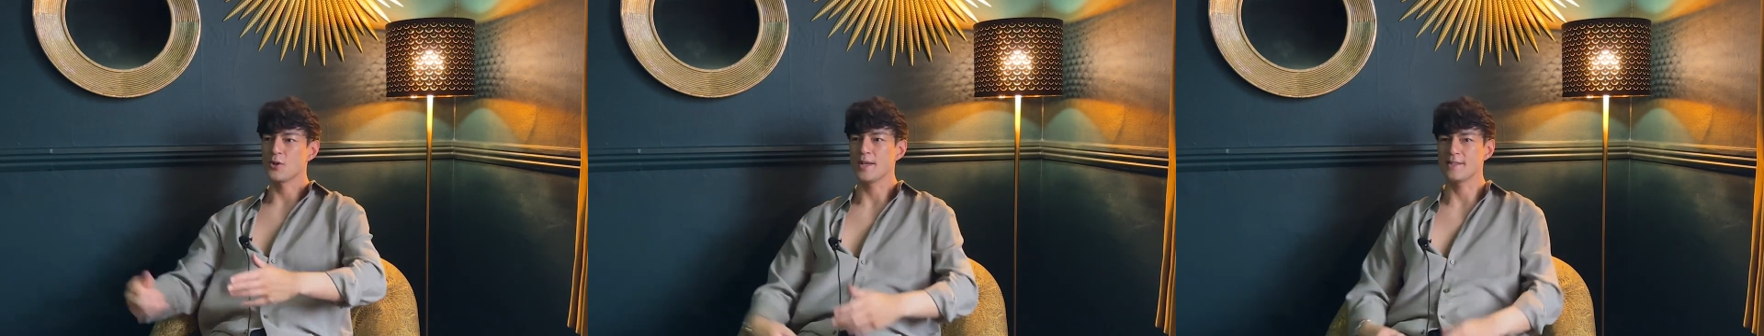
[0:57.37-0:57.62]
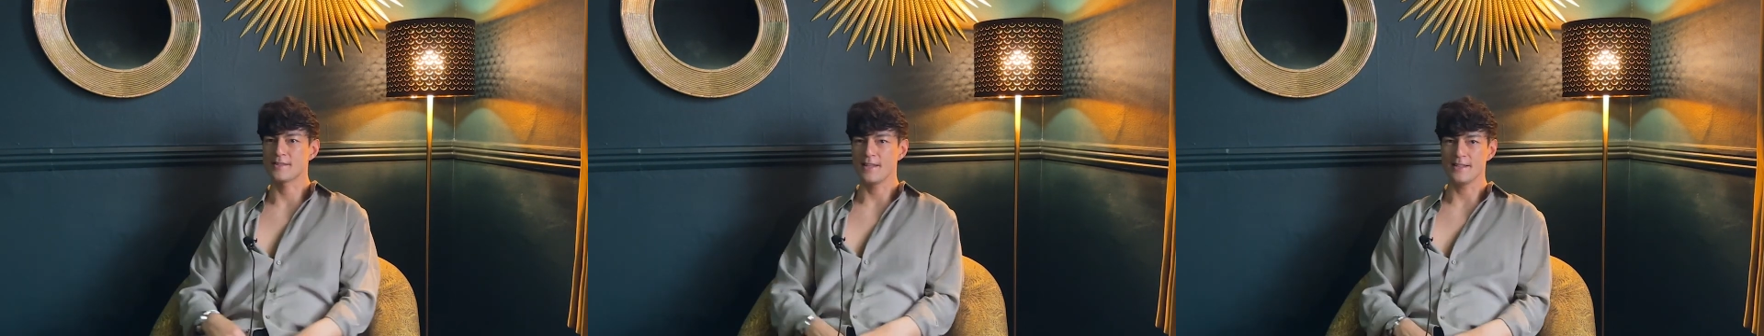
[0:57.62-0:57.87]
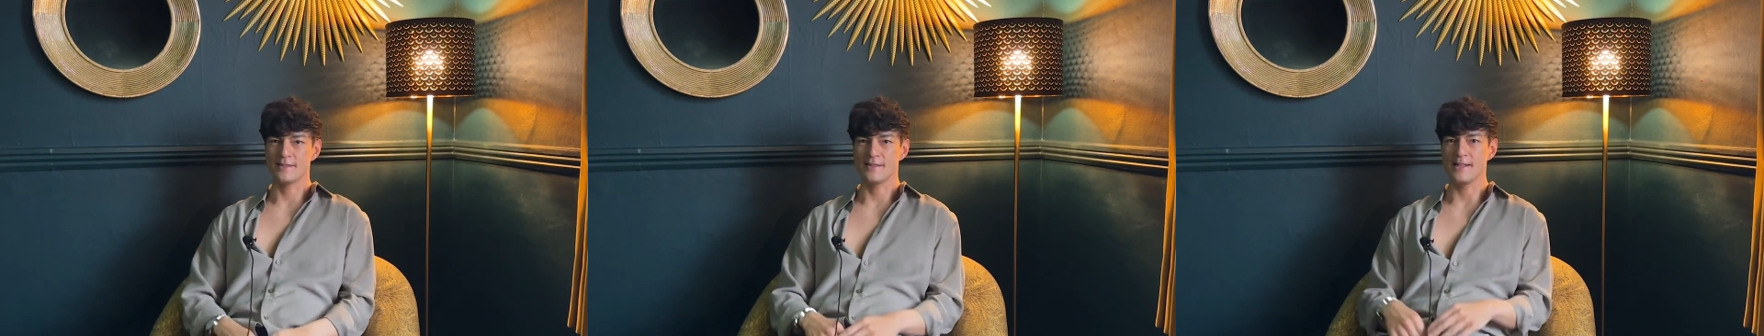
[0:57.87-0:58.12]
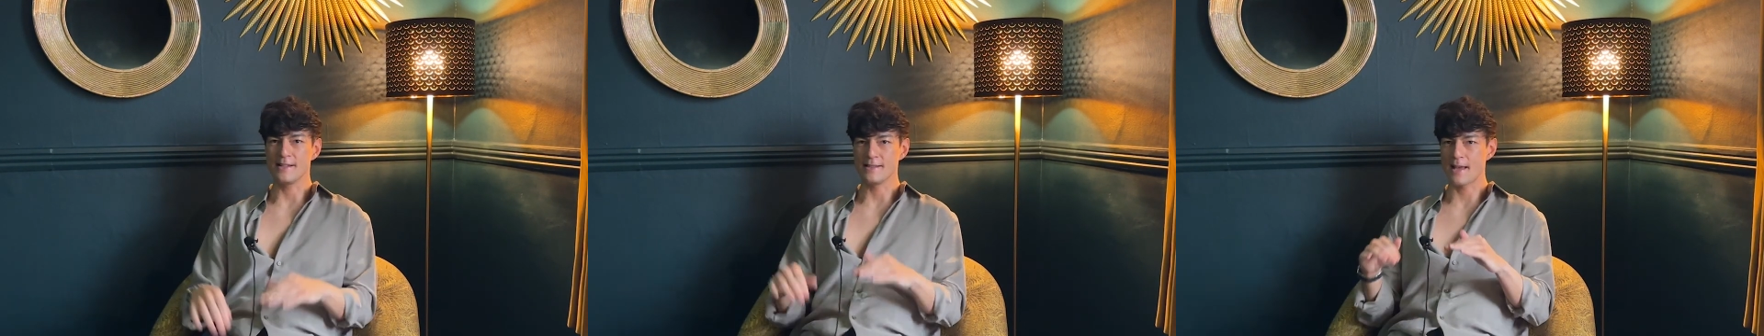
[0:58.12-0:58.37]
So it's, it's
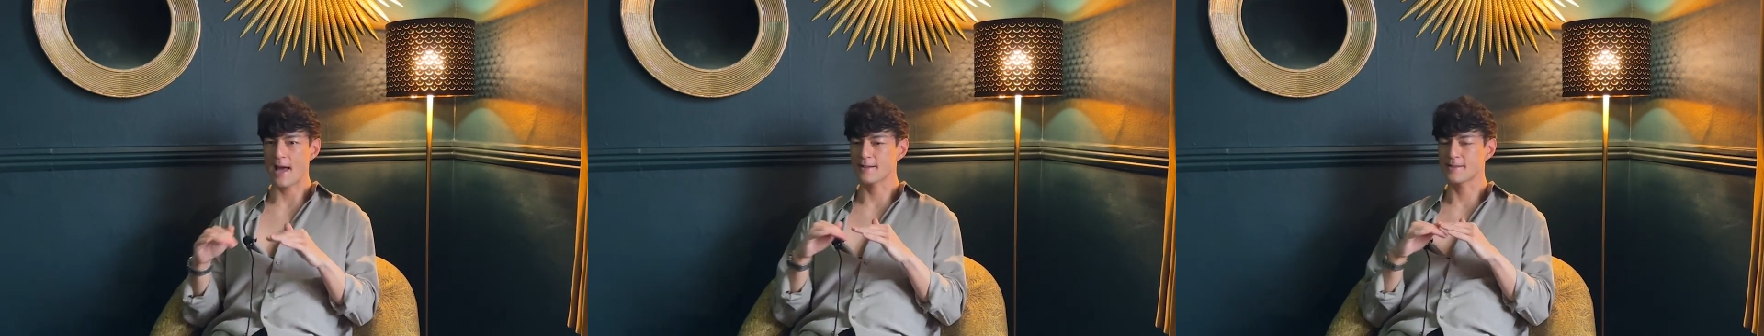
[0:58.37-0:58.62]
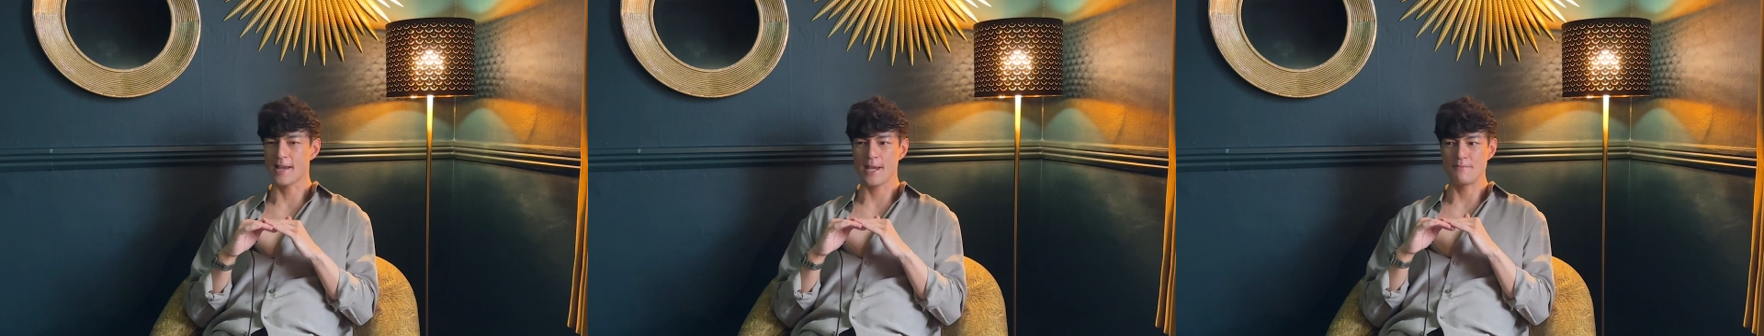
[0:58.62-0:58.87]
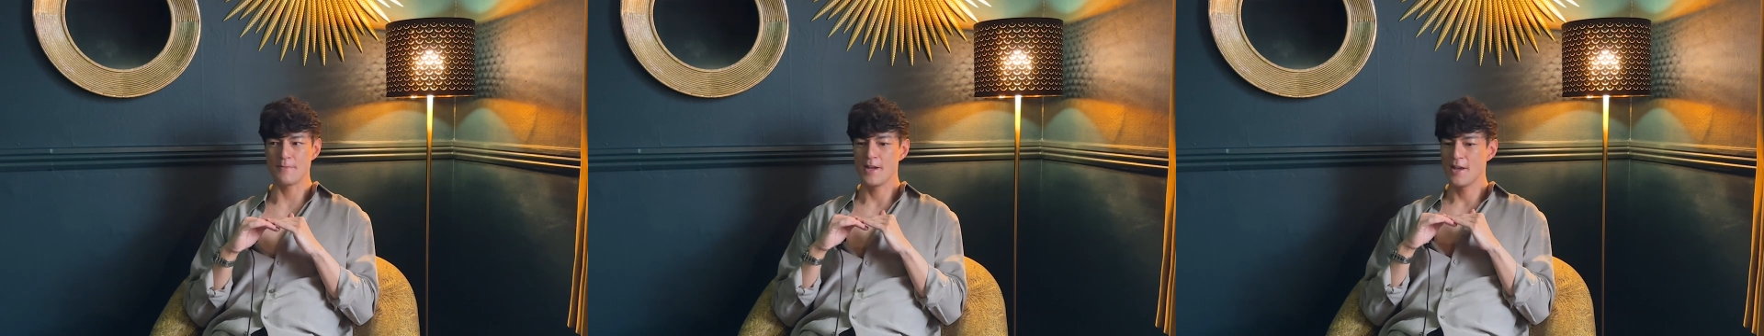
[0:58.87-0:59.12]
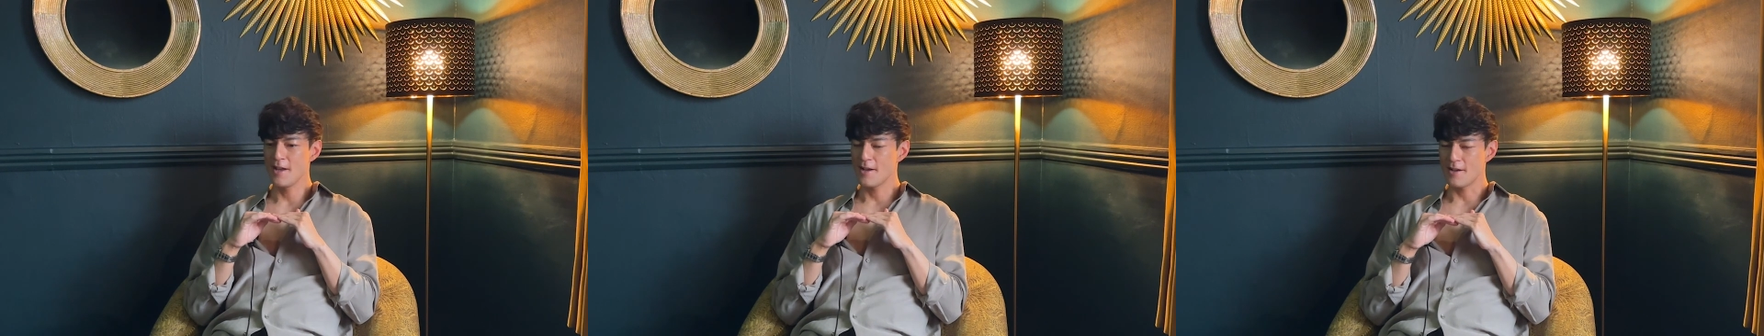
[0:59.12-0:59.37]
the exact same
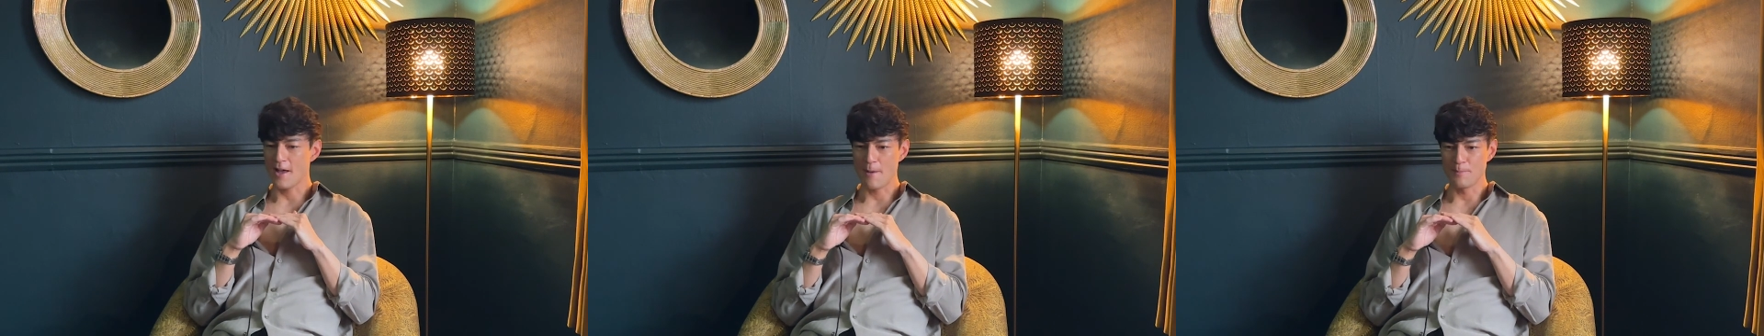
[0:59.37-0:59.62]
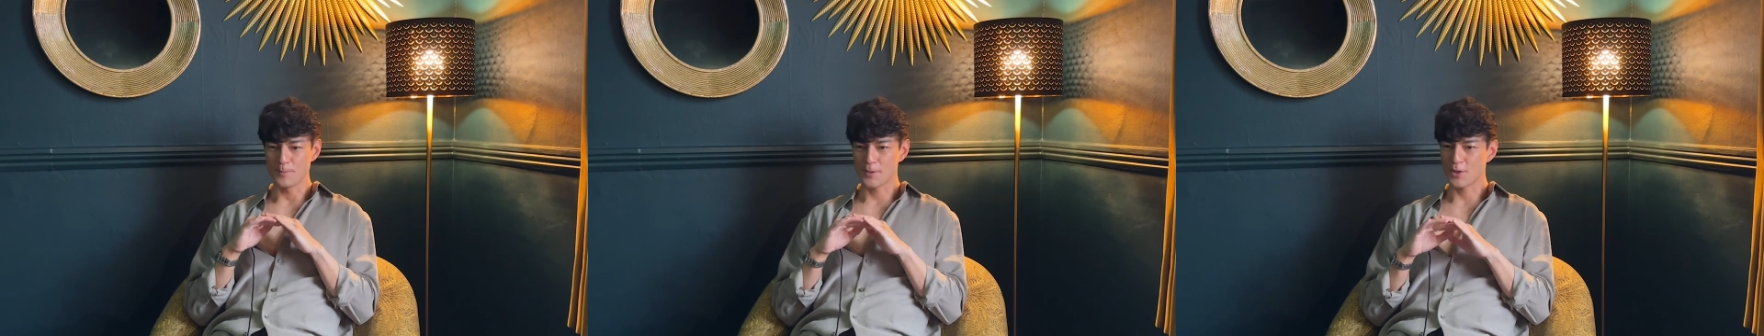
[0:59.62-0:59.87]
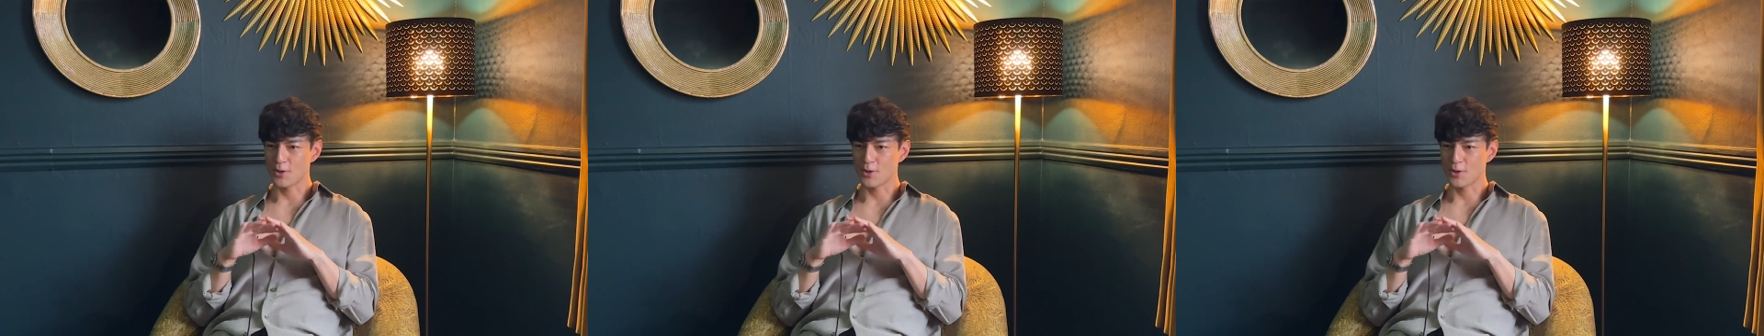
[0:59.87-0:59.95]
um,